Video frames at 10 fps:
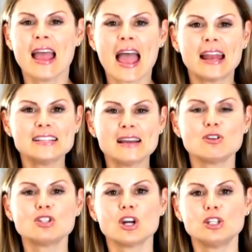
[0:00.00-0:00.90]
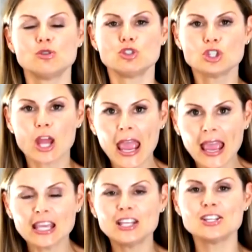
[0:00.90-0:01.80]
Anytime you're trying to
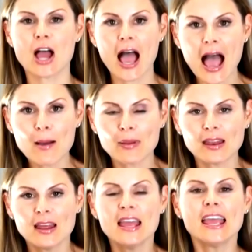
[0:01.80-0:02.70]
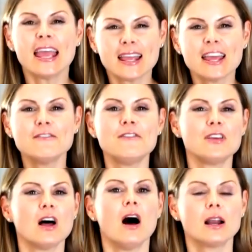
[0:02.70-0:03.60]
change a habit, it can
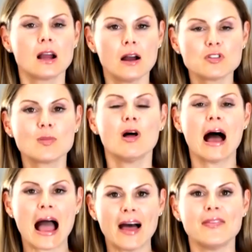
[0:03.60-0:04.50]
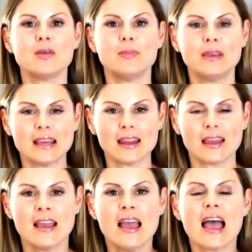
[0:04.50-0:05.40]
feel uncomfortable at the beginning.